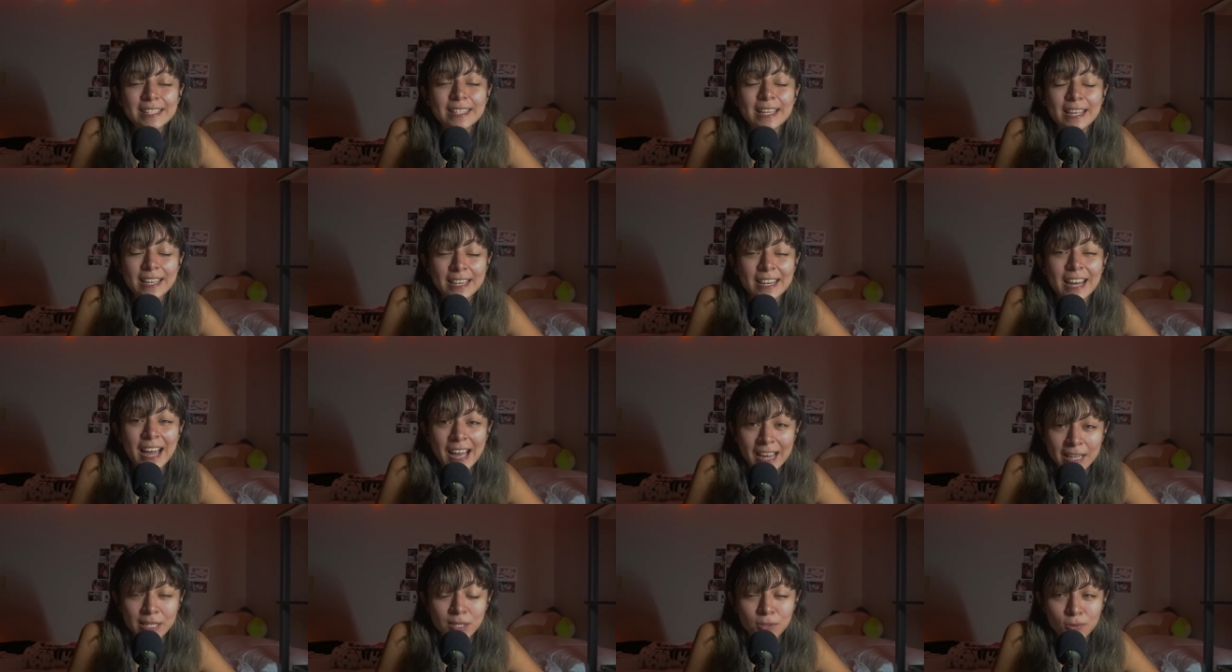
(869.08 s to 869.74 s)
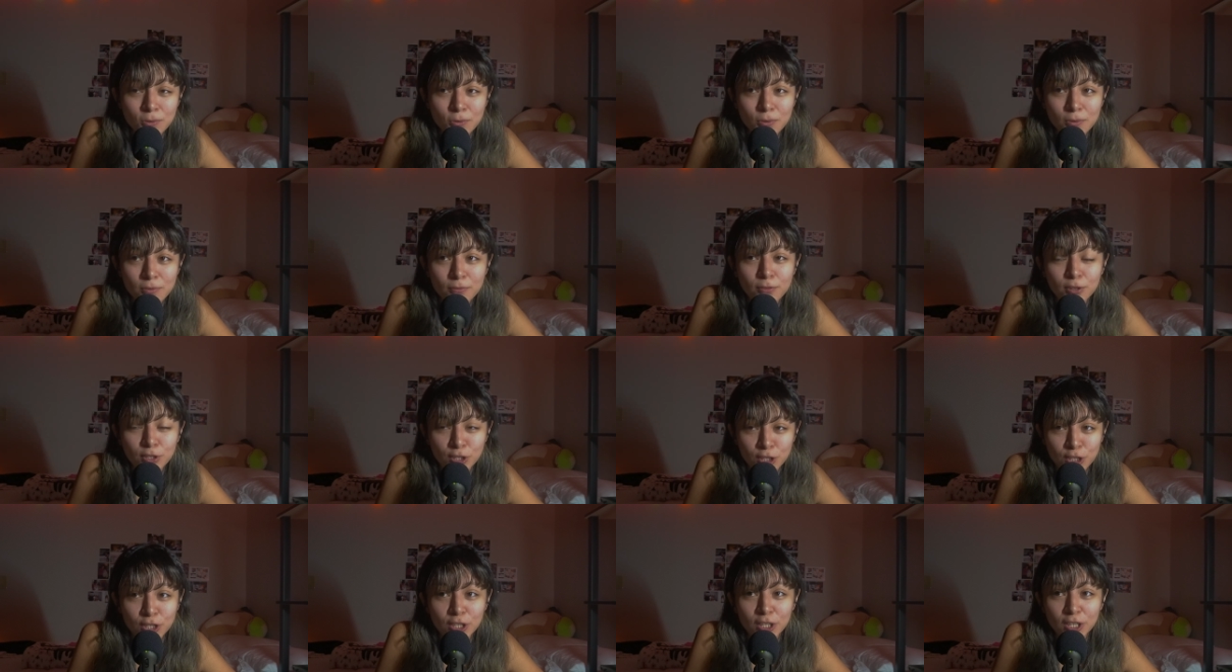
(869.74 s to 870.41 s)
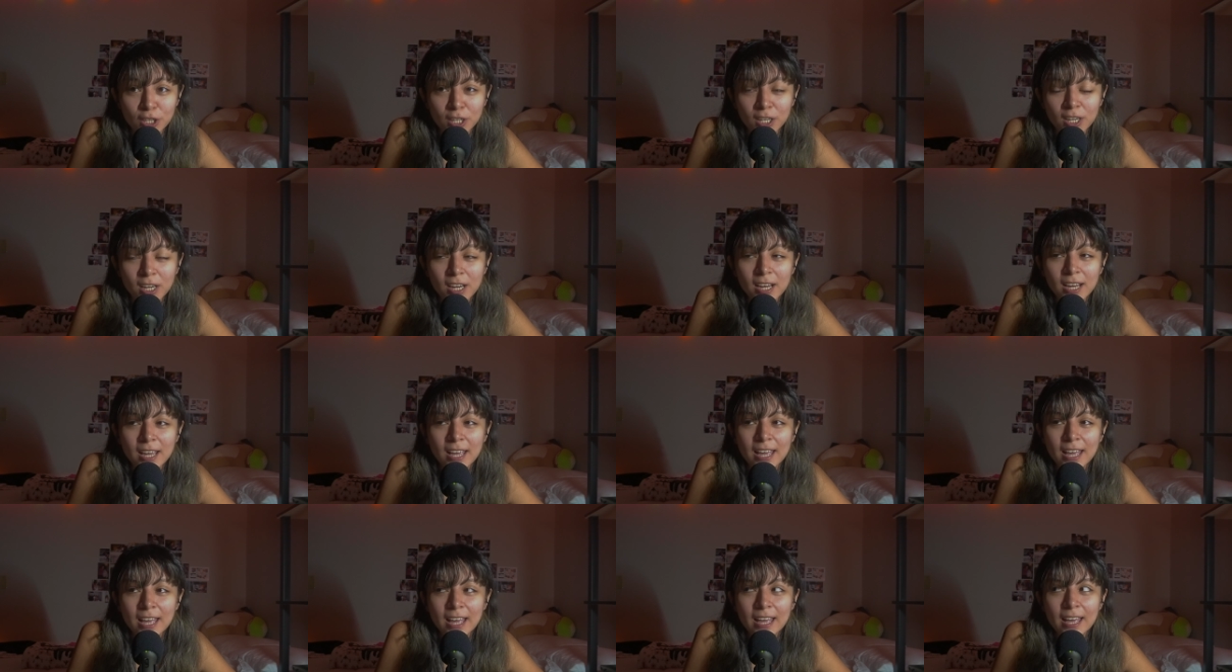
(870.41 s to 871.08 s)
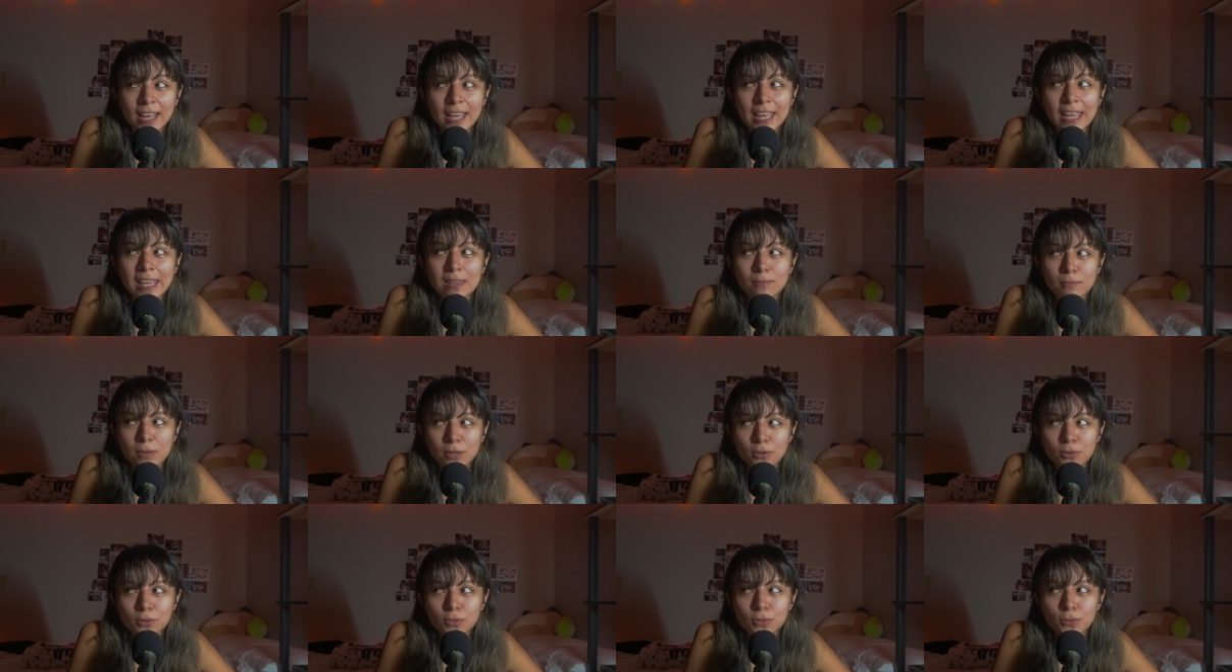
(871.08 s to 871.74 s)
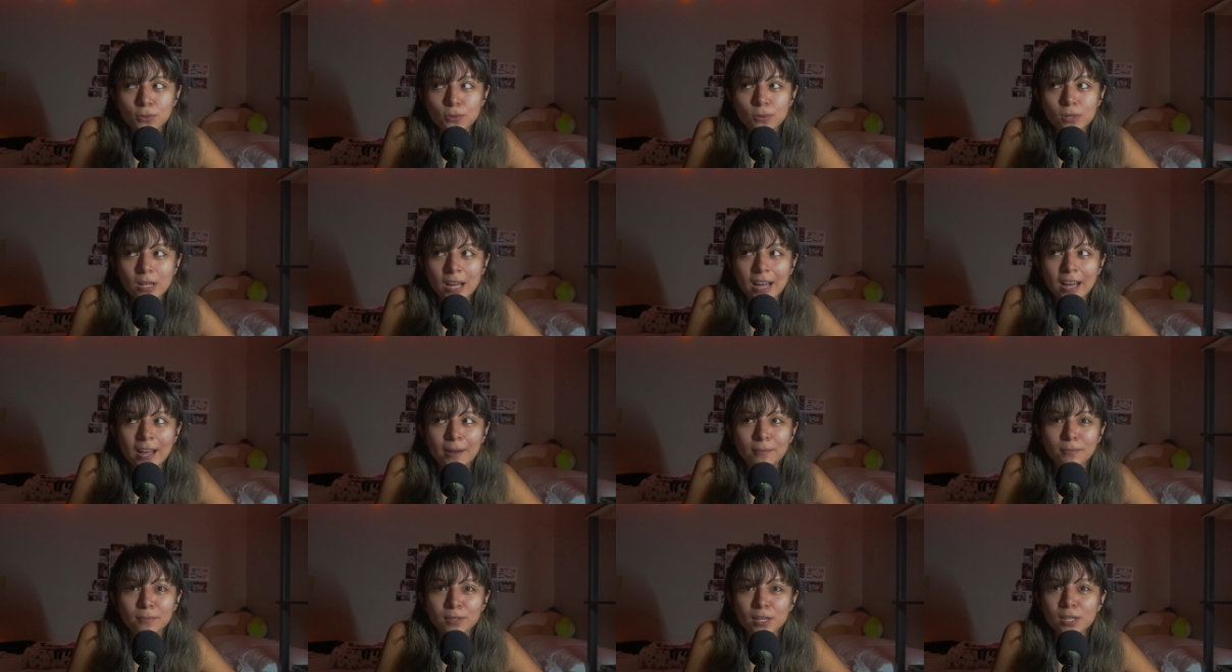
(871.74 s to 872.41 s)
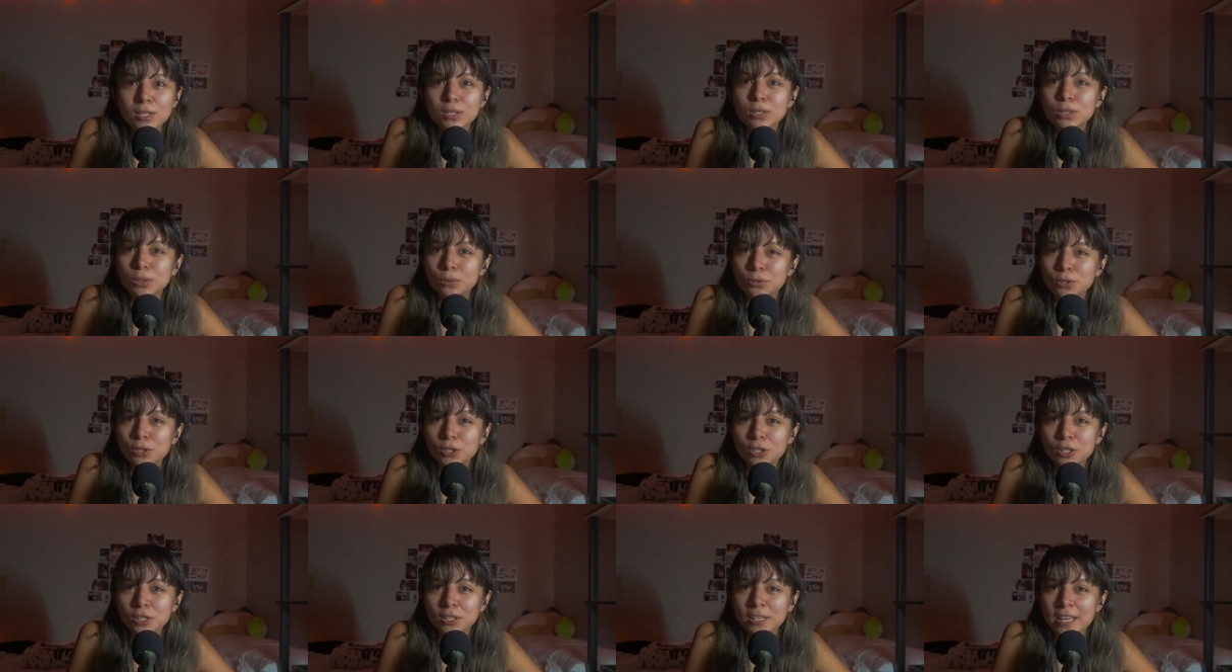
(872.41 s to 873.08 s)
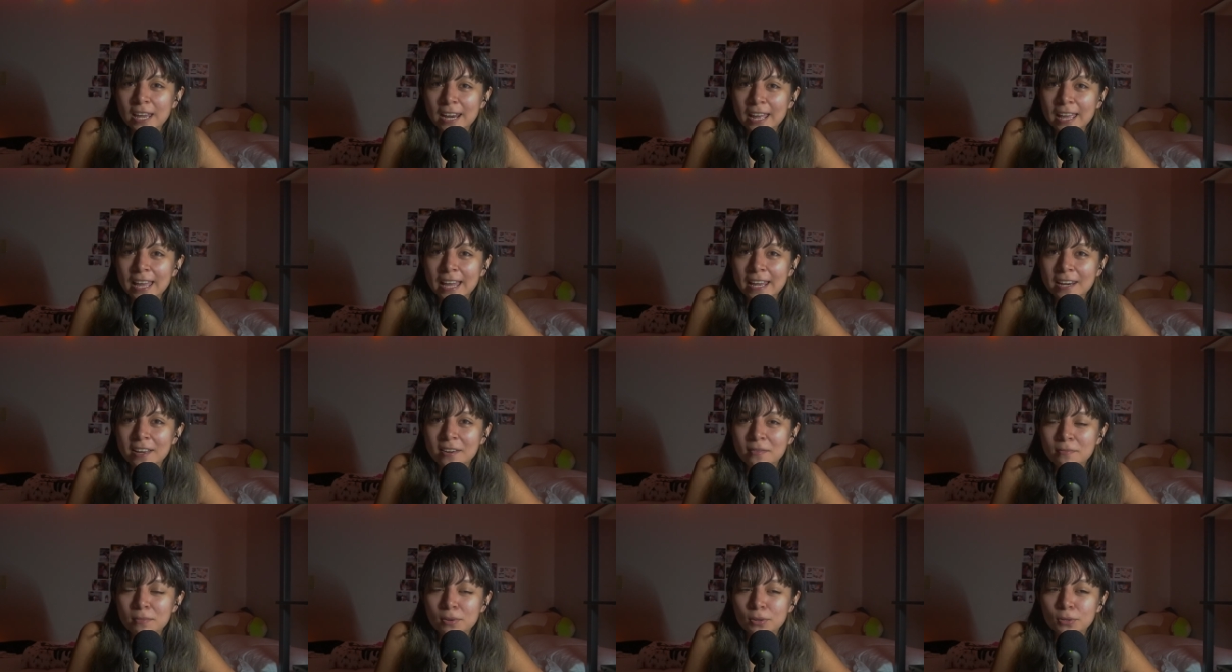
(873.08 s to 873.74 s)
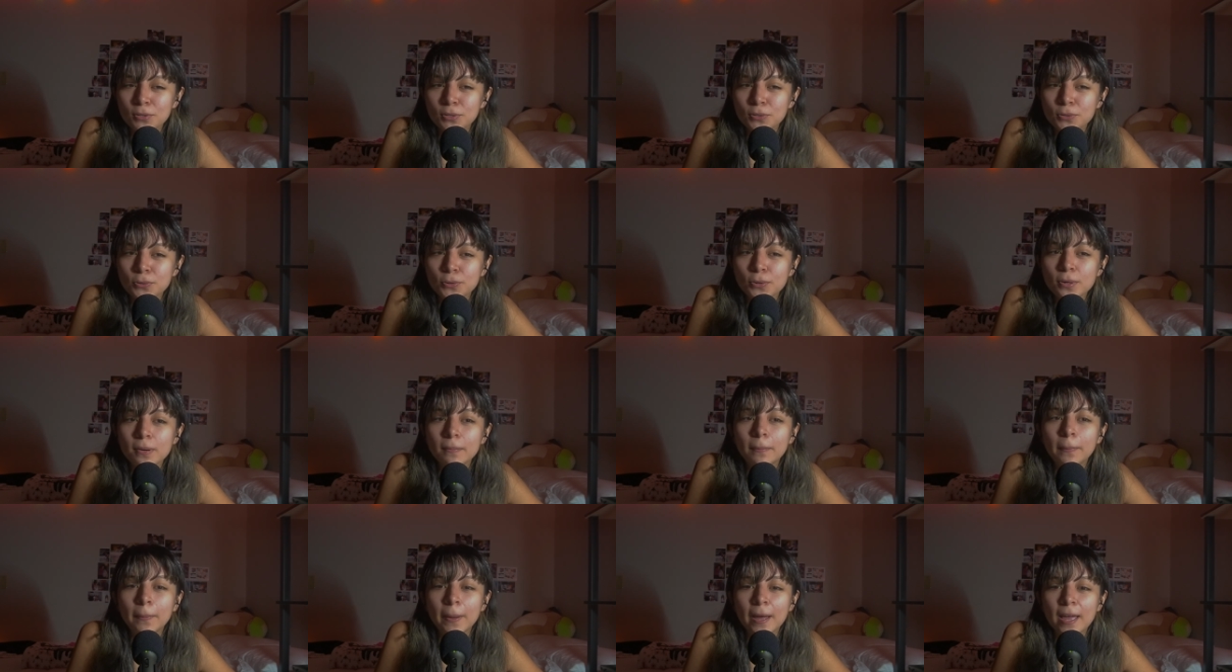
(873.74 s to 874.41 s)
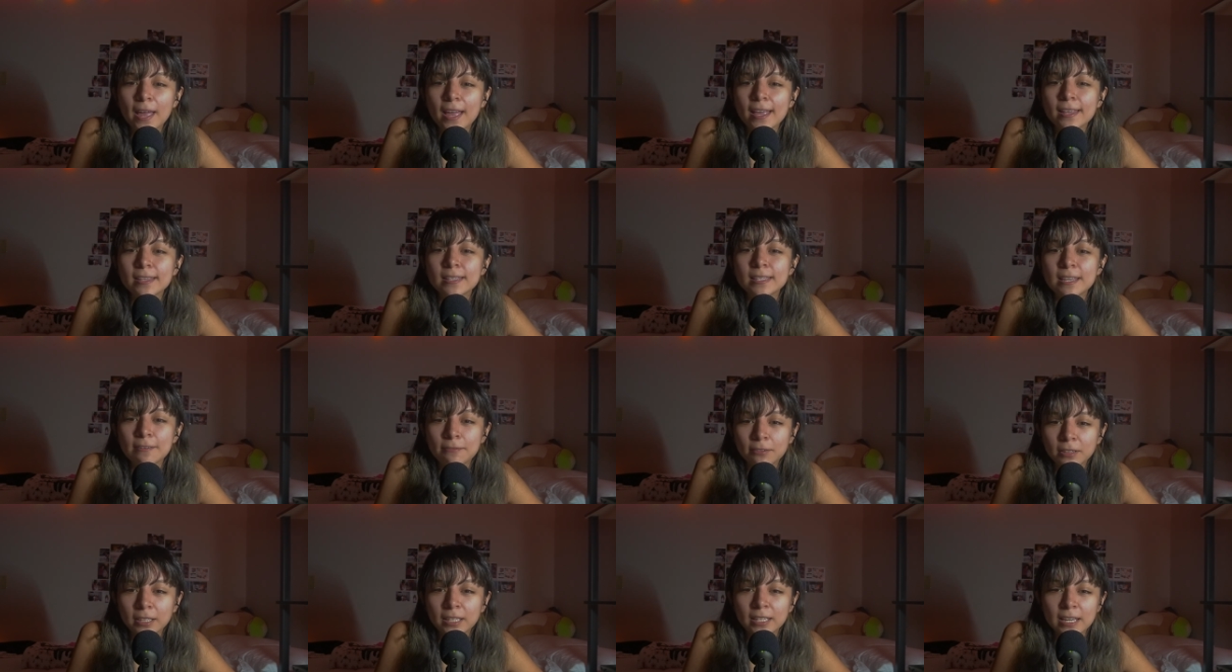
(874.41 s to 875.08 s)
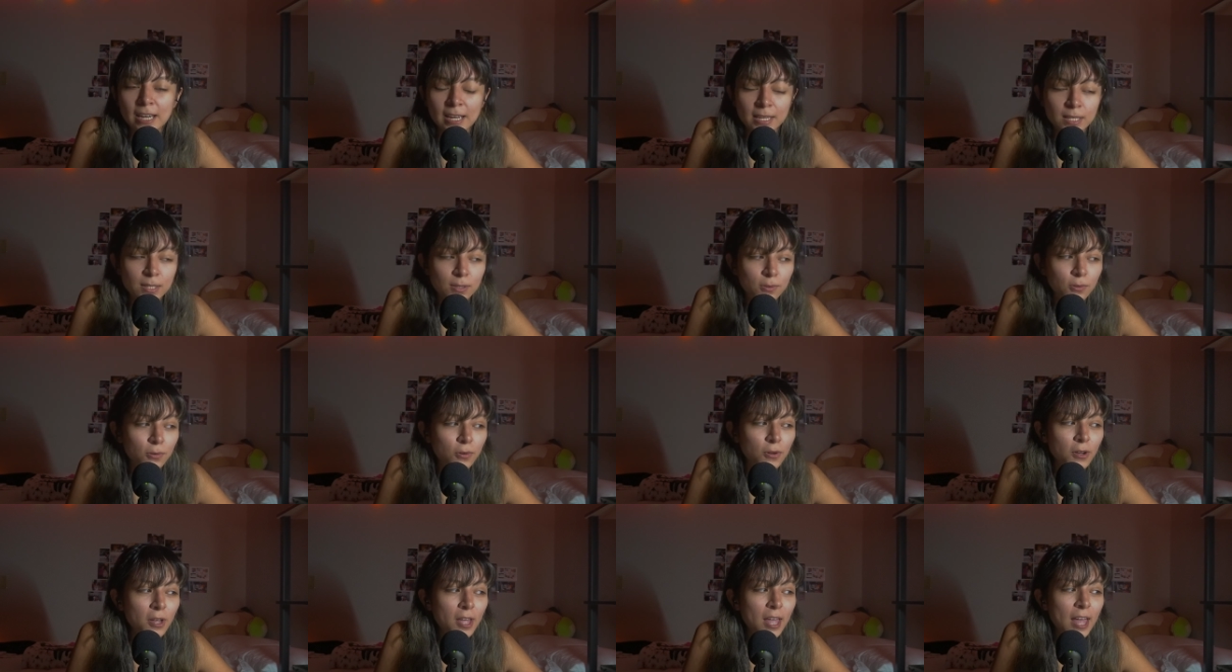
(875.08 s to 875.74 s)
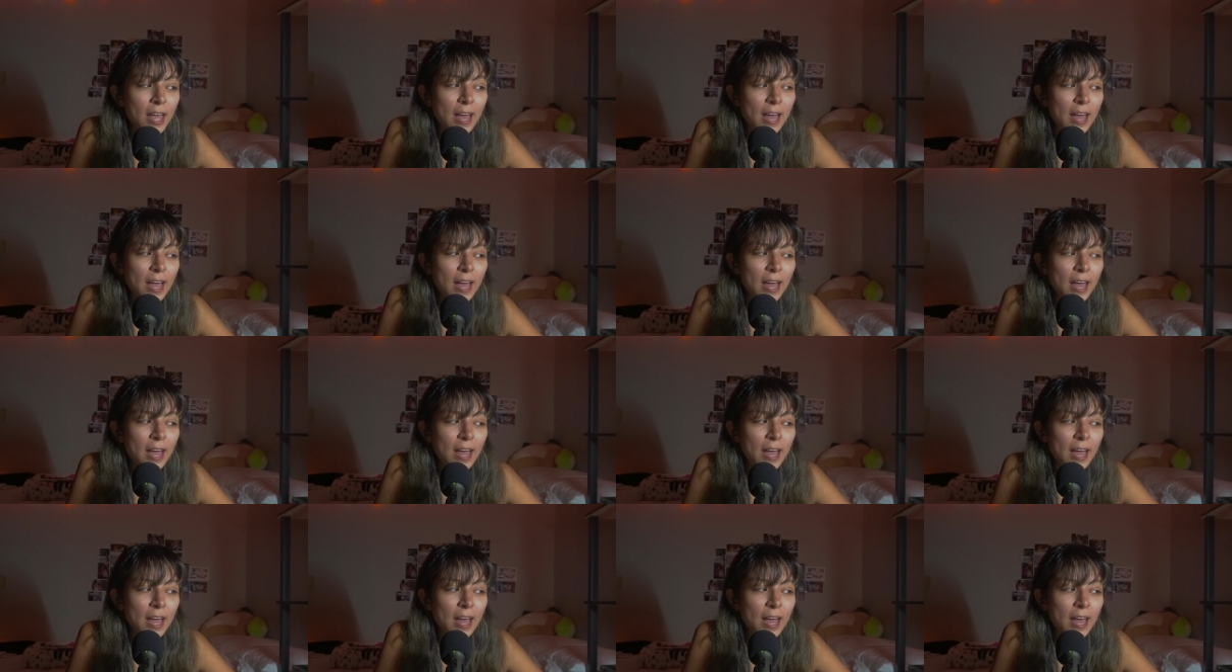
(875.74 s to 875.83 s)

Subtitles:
in high school for sure. In middle school, I'm not too sure that I had it in middle school, but definitely in high school.